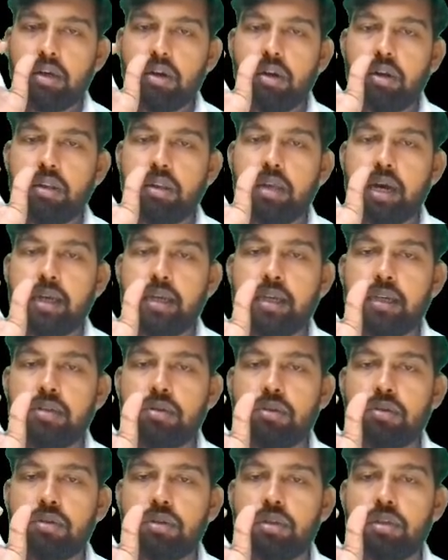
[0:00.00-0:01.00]
the highest
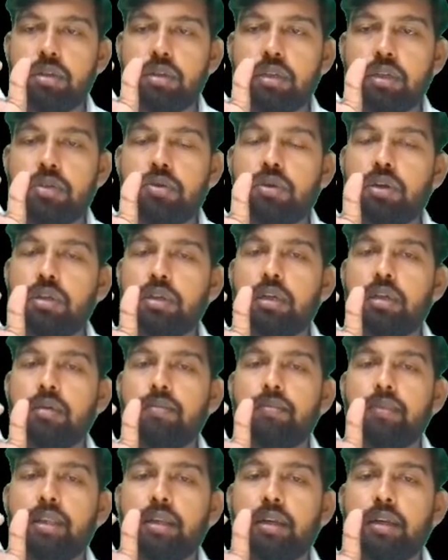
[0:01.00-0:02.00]
oxygen saturation,
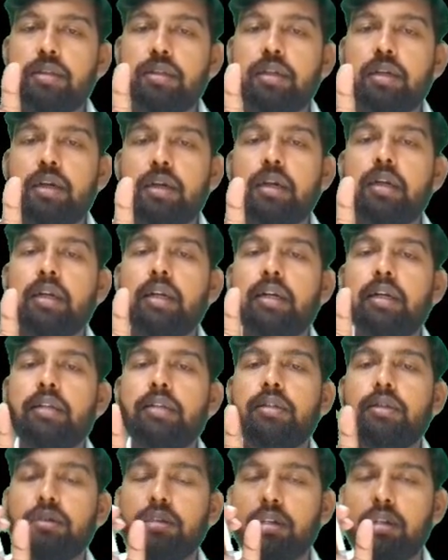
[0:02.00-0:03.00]
consider it is
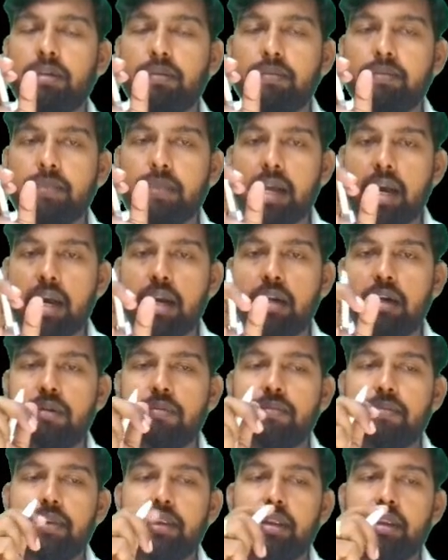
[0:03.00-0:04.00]
in the heart.
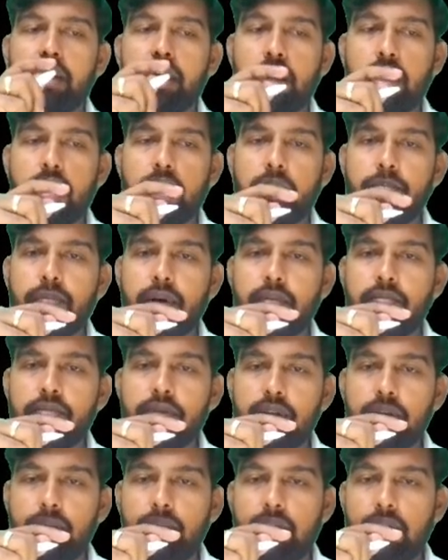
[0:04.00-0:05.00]
The heart pumps
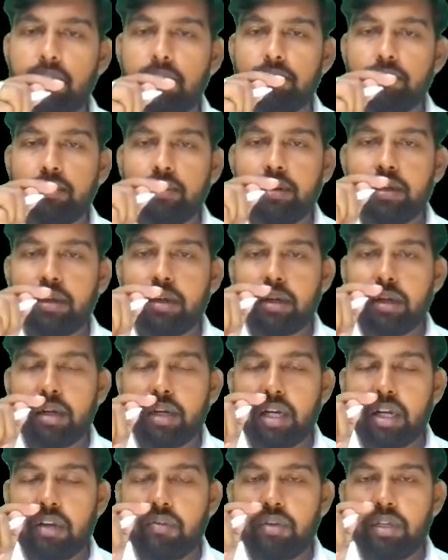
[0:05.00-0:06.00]
the blood
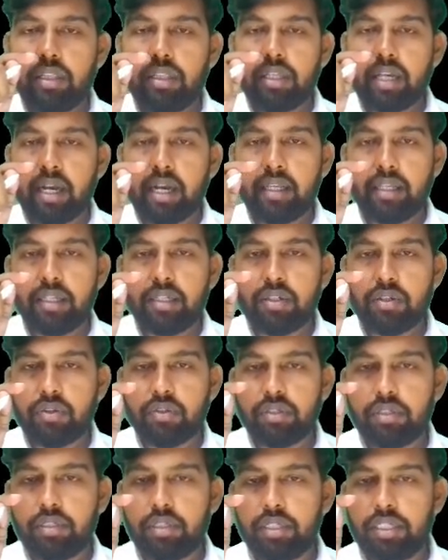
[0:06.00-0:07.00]
with highest
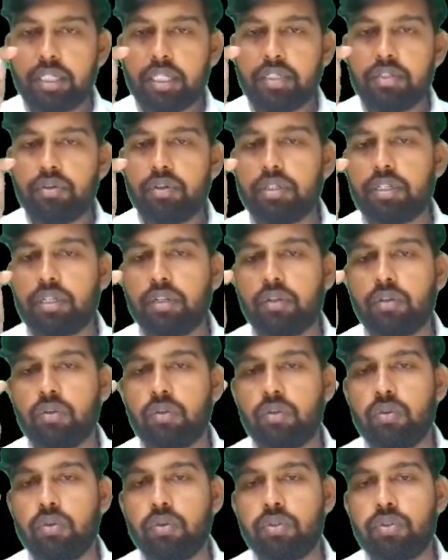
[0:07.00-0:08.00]
oxygen saturation,
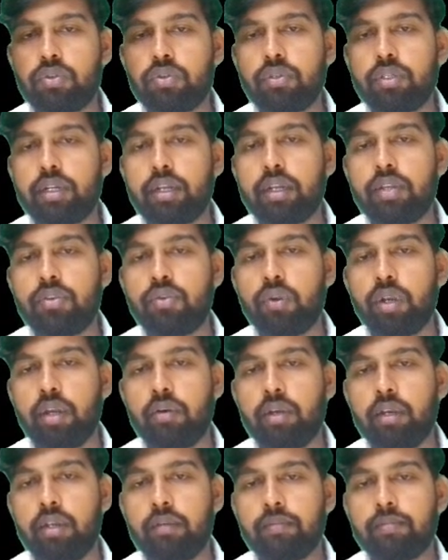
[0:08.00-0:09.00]
goes to the tissue
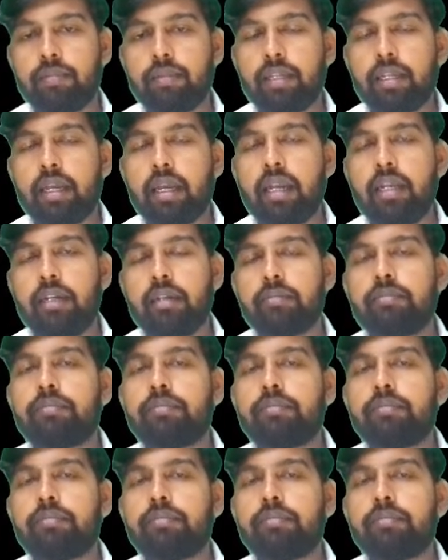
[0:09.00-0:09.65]
level, and